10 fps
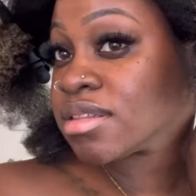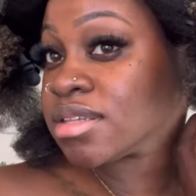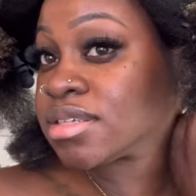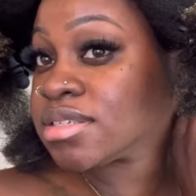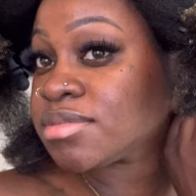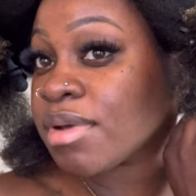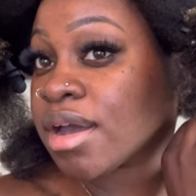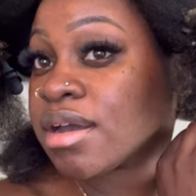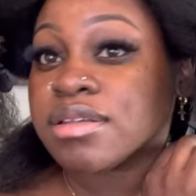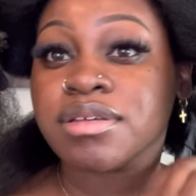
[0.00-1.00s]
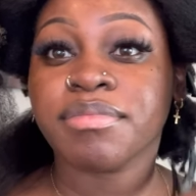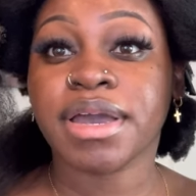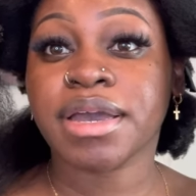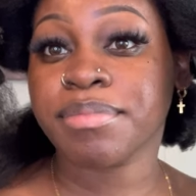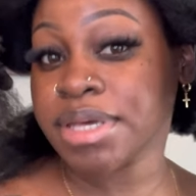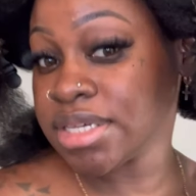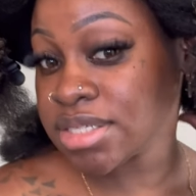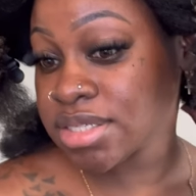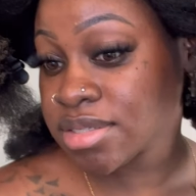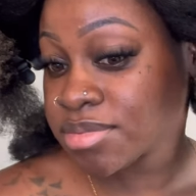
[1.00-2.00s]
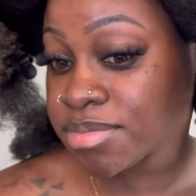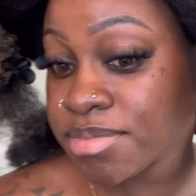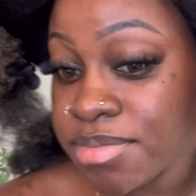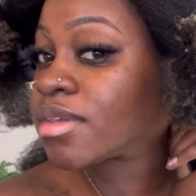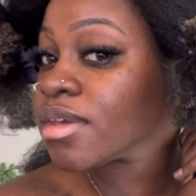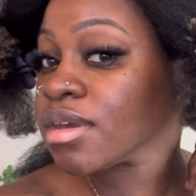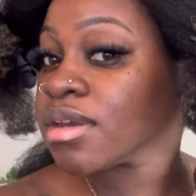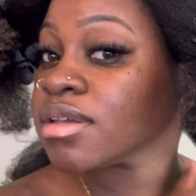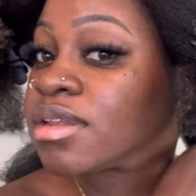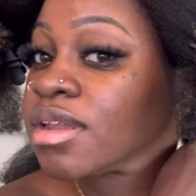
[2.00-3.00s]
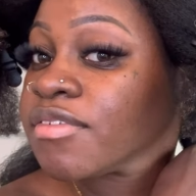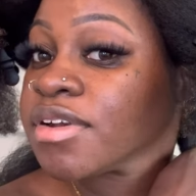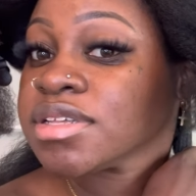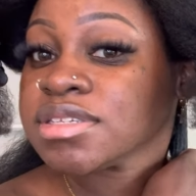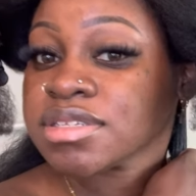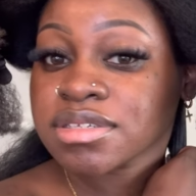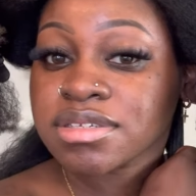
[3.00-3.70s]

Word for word: This is my other back piece. See the difference?